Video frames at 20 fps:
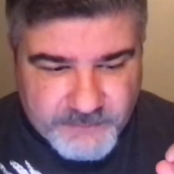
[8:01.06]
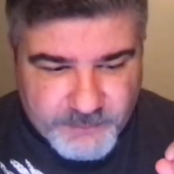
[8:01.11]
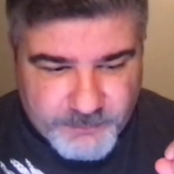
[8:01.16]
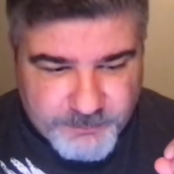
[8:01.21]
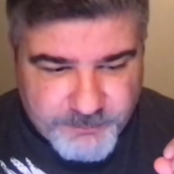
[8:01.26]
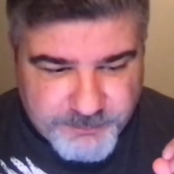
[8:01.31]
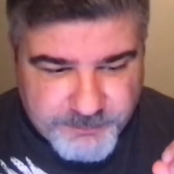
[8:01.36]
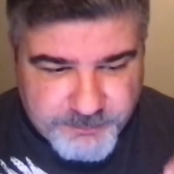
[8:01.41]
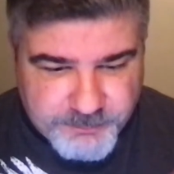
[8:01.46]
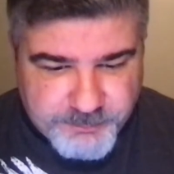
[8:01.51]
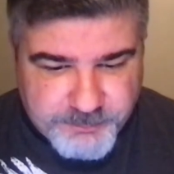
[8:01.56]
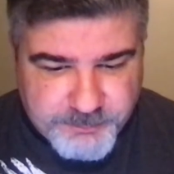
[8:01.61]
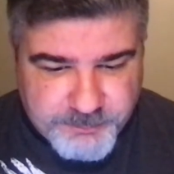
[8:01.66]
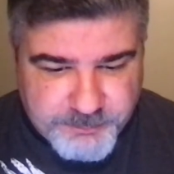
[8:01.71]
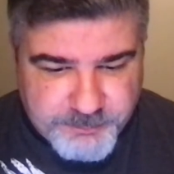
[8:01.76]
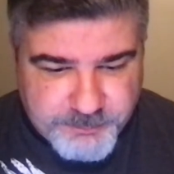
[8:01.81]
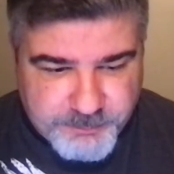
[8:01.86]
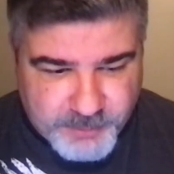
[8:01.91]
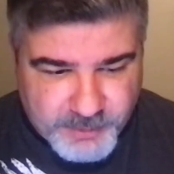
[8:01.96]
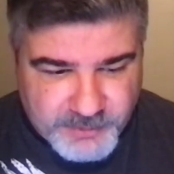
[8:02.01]
over
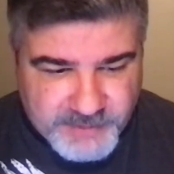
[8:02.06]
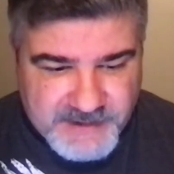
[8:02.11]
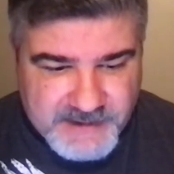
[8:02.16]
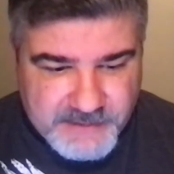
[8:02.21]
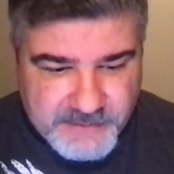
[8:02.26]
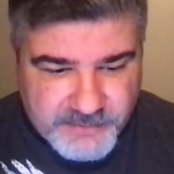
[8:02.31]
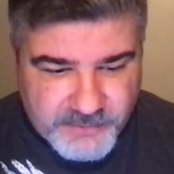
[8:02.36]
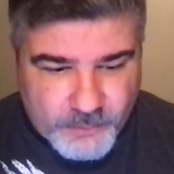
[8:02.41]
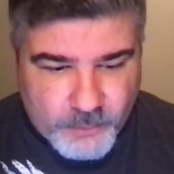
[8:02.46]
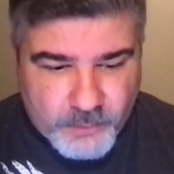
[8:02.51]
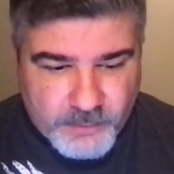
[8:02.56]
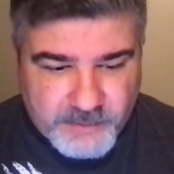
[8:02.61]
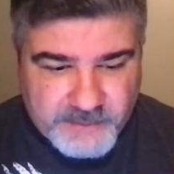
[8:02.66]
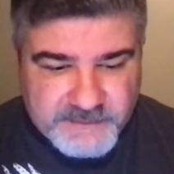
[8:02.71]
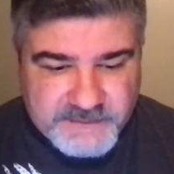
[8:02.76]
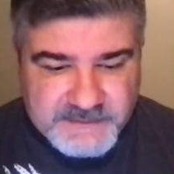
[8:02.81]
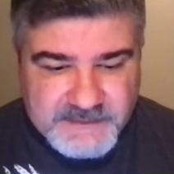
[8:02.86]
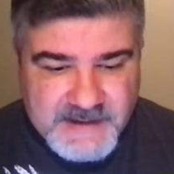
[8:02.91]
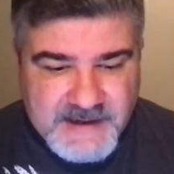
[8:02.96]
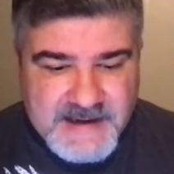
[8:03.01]
burning
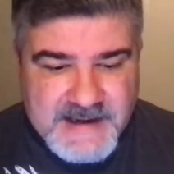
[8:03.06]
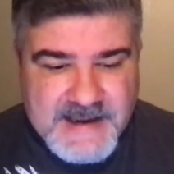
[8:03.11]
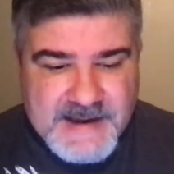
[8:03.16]
thorns.